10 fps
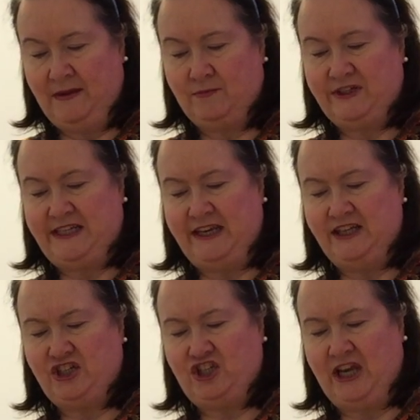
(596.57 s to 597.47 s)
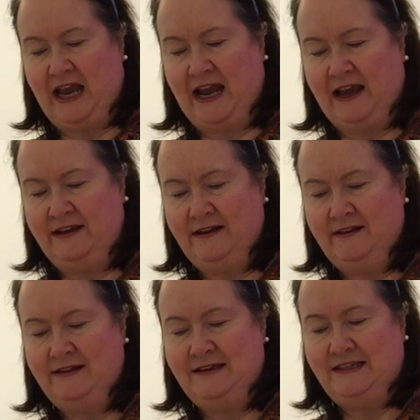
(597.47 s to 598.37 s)
pretending she had,
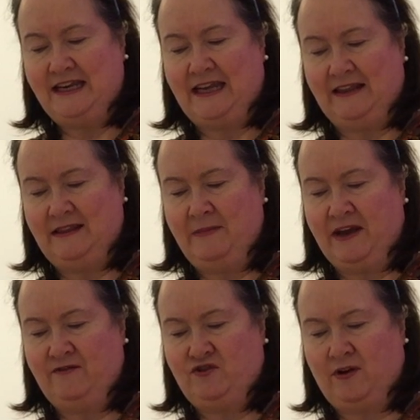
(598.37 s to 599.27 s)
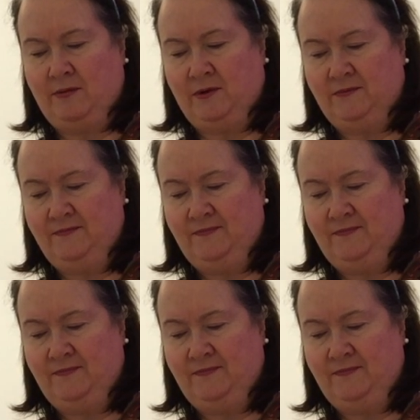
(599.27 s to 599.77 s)
to get them out of trouble.